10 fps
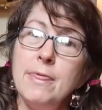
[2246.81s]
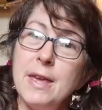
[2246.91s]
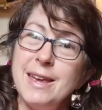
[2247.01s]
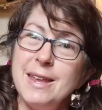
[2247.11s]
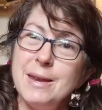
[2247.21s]

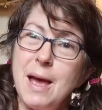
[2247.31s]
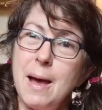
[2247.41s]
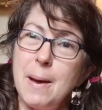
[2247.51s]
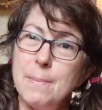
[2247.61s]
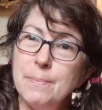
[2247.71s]
Then
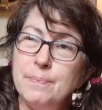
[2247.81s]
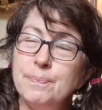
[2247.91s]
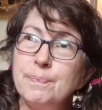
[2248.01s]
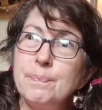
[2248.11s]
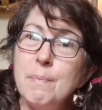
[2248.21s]

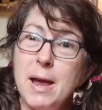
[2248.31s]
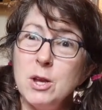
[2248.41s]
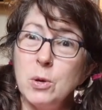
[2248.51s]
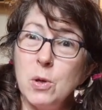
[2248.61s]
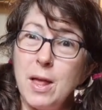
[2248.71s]

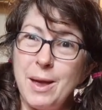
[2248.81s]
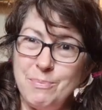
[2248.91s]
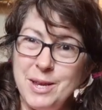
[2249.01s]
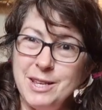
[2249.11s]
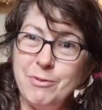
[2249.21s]
Michael
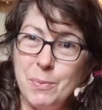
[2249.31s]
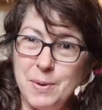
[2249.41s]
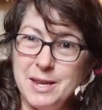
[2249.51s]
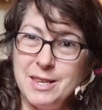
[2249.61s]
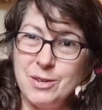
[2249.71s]
at Piece for
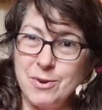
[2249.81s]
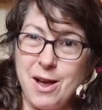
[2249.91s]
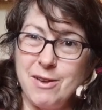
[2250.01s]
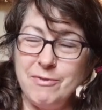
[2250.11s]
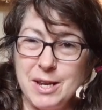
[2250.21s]
Piece
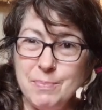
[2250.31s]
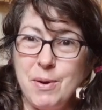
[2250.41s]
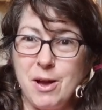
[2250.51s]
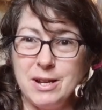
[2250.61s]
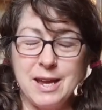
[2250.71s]
Crafting
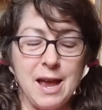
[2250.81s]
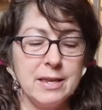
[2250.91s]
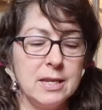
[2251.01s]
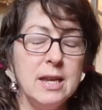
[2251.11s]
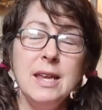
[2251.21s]

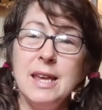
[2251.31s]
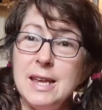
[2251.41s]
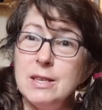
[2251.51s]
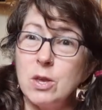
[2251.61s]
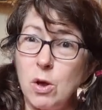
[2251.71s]
Podcast,
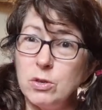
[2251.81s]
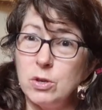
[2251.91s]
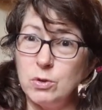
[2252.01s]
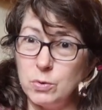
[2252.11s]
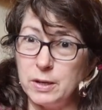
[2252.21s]
he's
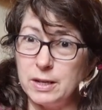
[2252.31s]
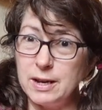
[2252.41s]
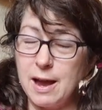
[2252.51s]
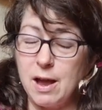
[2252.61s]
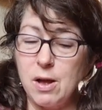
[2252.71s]
also doing a
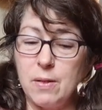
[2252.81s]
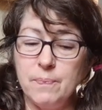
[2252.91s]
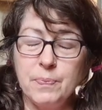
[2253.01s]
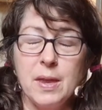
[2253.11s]
cowl.